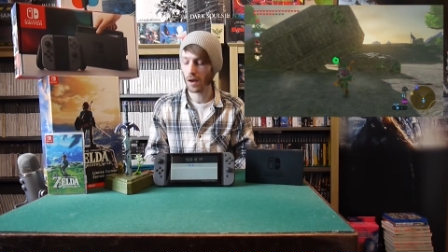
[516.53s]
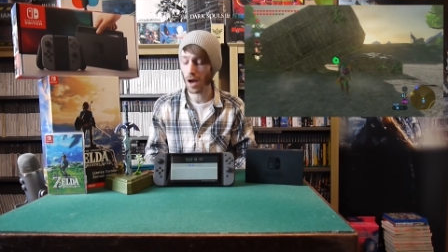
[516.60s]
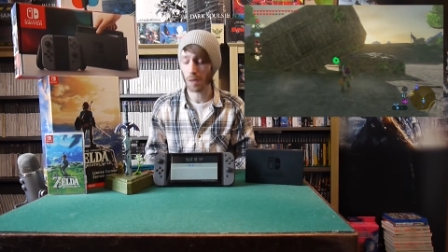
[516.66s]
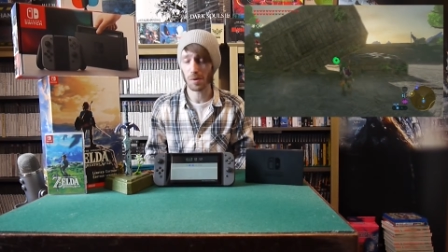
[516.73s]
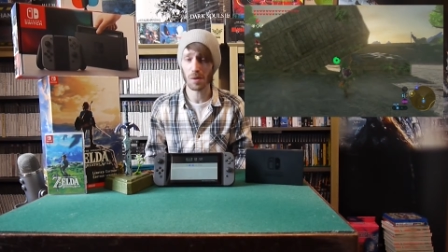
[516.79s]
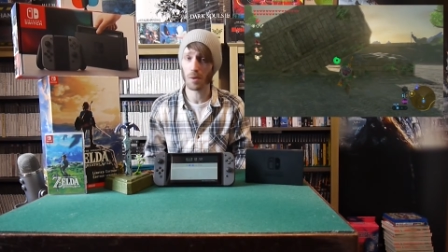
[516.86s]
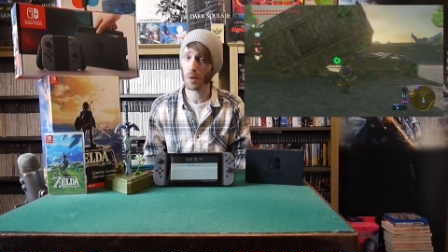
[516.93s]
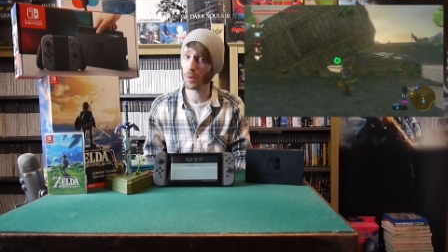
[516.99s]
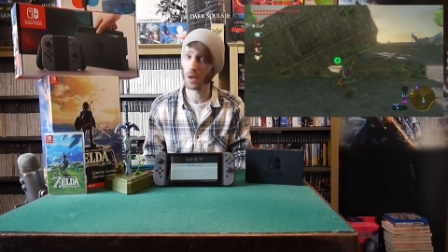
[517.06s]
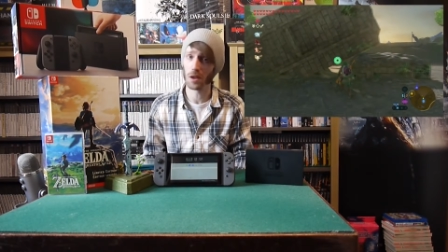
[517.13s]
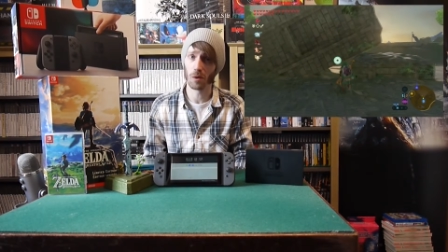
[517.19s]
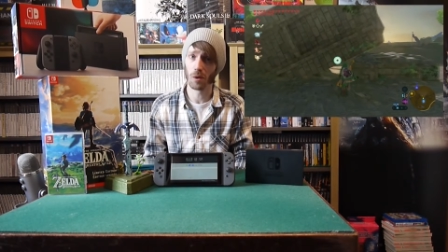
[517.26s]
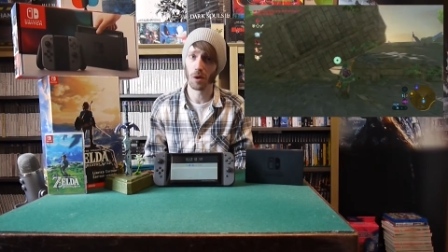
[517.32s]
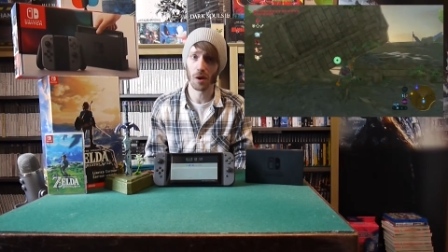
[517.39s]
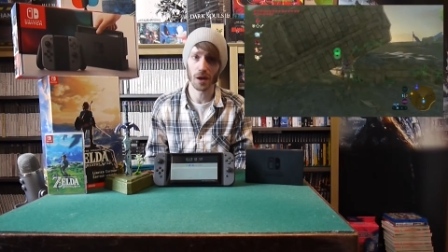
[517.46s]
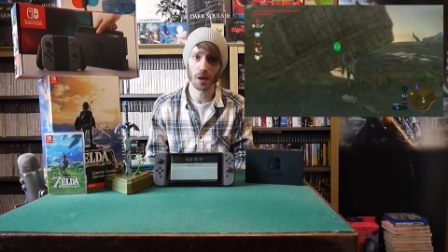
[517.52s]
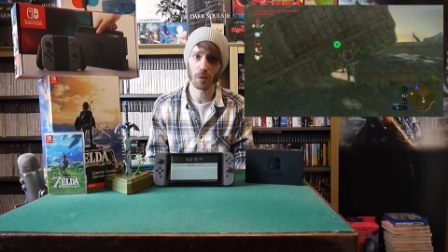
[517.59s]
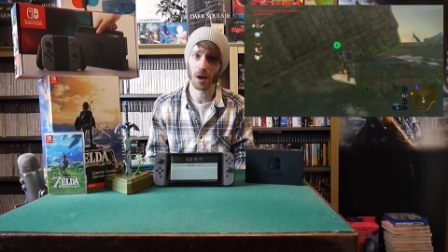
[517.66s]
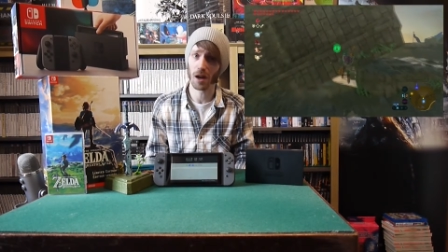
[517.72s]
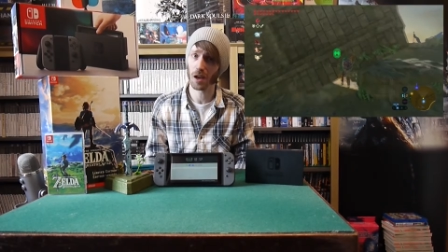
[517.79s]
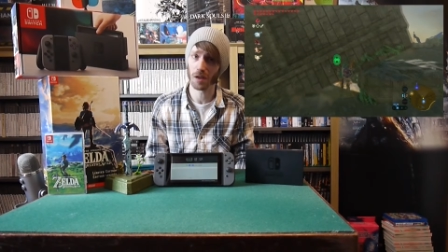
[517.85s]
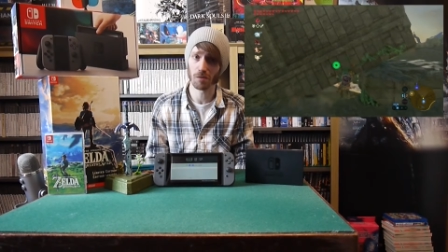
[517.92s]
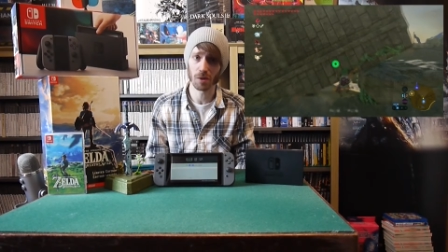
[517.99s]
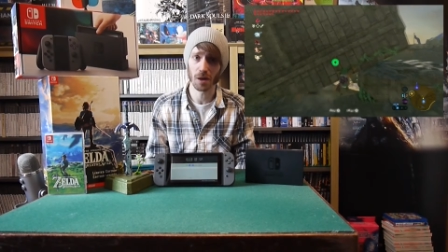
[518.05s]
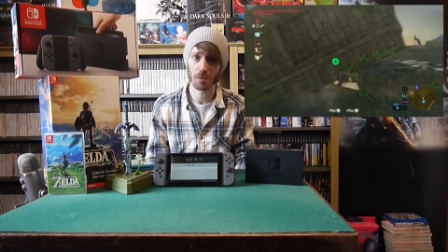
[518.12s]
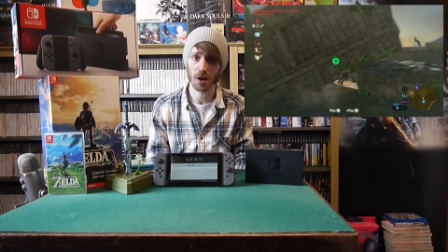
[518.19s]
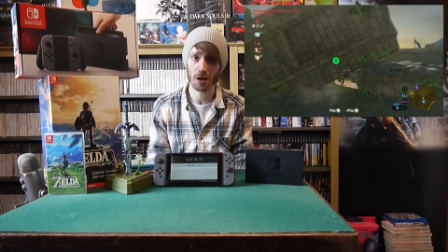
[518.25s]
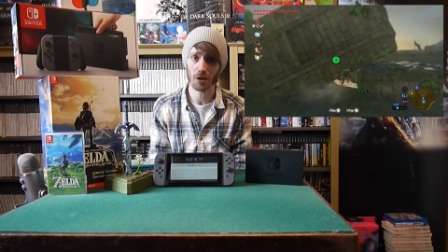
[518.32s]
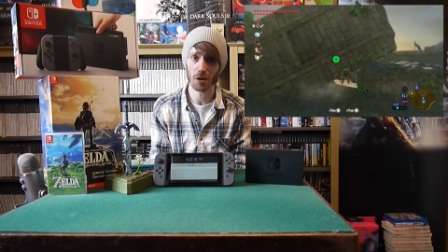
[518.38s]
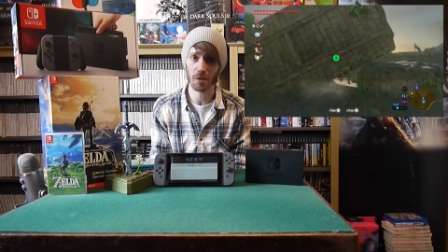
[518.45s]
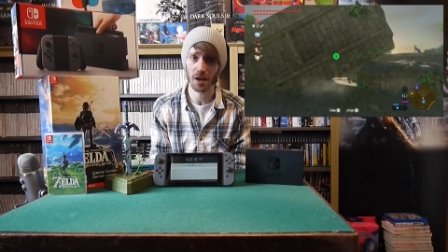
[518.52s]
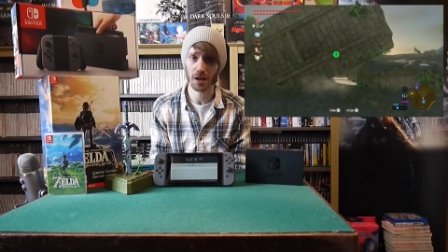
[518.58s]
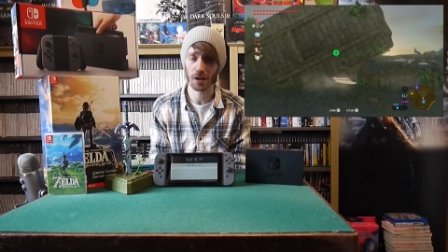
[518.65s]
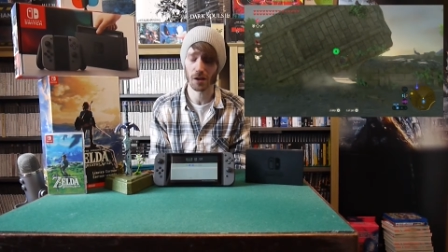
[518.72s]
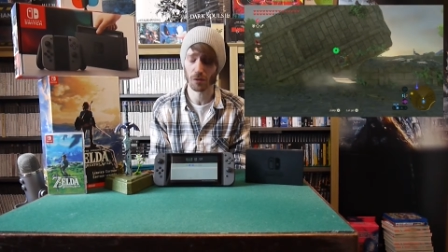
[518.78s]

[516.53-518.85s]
I play my Wii U a lot anyway. I love playing Mario Maker.